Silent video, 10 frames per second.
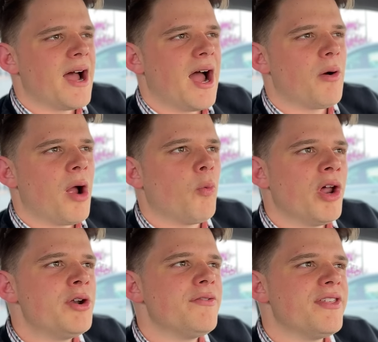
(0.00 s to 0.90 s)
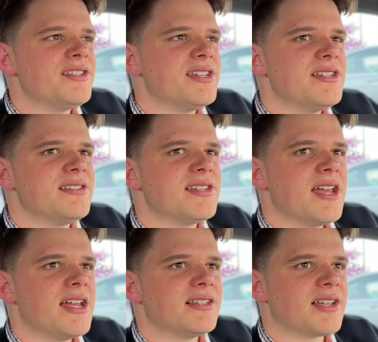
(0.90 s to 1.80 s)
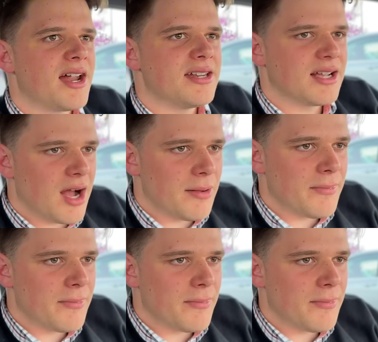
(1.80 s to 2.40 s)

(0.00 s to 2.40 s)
I wonder if this is a sign to come.